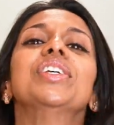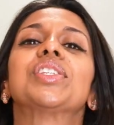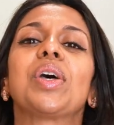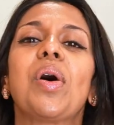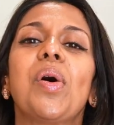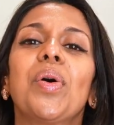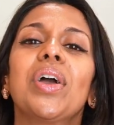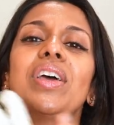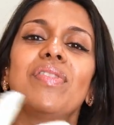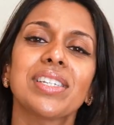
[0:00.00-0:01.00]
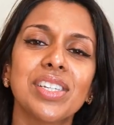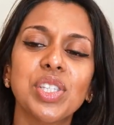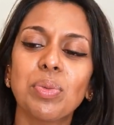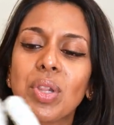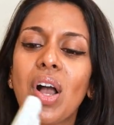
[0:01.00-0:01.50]
So invest in
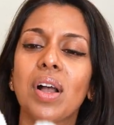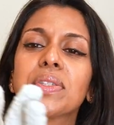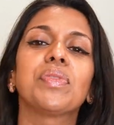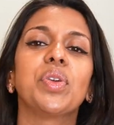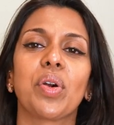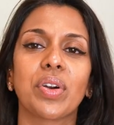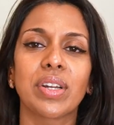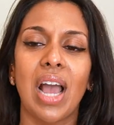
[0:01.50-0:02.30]
some gloves if you don't already